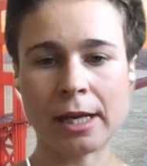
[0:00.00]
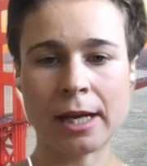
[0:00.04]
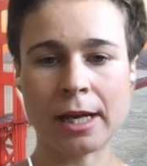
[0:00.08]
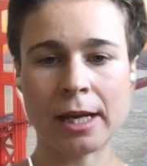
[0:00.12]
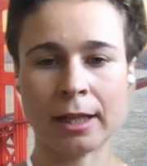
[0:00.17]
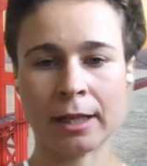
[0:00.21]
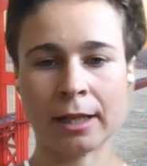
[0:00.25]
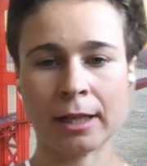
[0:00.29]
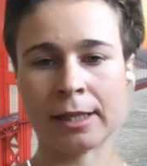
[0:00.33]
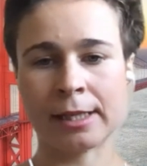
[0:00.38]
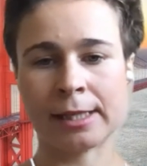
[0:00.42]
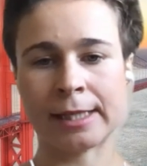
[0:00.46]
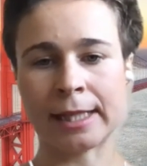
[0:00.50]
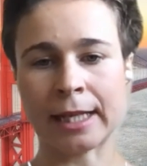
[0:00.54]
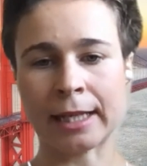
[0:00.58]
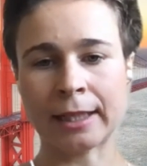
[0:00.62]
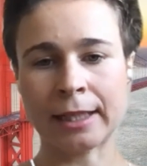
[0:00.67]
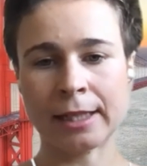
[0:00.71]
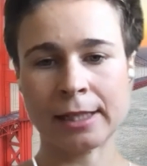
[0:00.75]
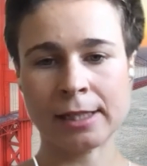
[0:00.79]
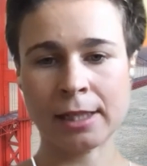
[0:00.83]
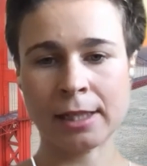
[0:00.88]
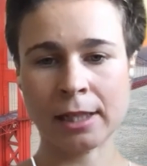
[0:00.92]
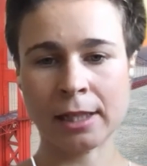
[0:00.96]
and
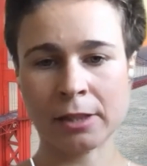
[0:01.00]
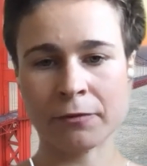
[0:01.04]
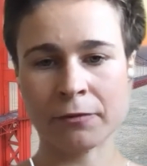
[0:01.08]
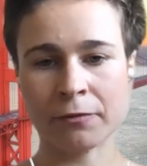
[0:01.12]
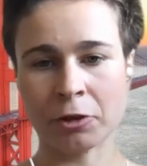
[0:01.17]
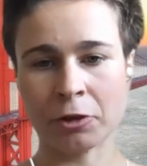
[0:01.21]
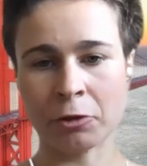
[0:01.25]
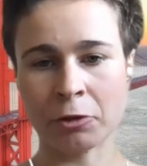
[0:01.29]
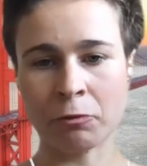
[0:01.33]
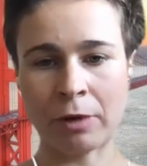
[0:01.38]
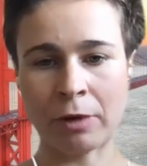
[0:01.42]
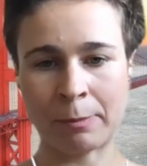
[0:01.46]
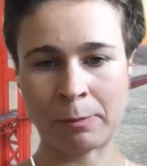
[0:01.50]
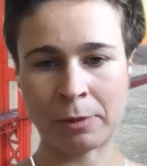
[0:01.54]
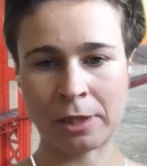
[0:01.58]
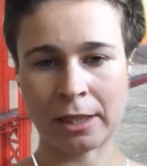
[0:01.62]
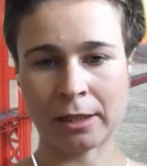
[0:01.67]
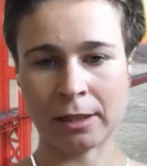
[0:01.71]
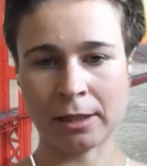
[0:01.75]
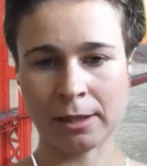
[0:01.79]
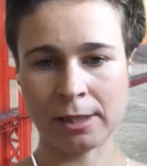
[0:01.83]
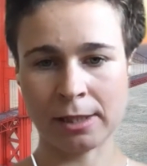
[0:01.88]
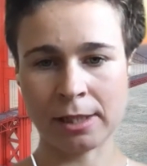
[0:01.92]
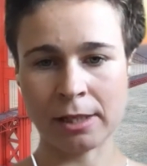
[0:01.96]
statistics for your
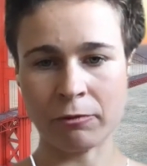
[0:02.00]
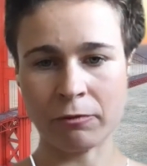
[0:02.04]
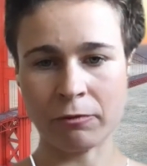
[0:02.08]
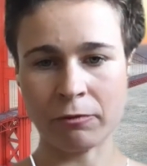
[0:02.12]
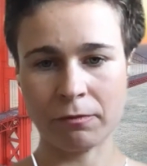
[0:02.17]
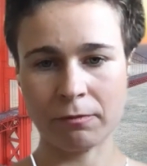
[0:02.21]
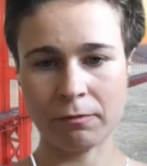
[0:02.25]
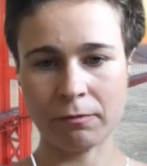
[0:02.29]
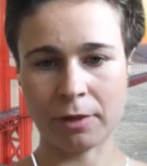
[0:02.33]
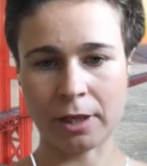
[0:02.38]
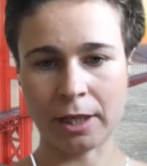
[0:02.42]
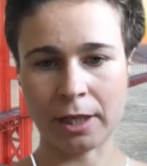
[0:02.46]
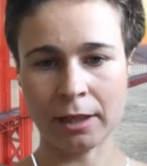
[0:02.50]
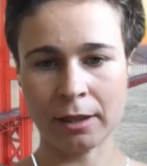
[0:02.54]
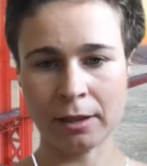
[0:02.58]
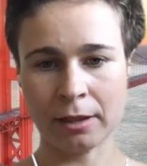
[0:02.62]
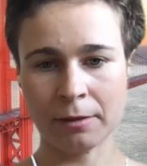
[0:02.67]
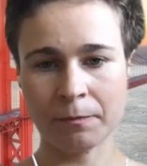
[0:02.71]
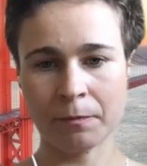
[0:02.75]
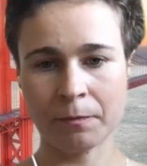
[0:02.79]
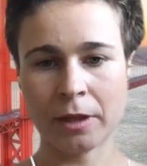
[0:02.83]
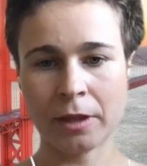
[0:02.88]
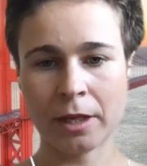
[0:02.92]
website itself, right?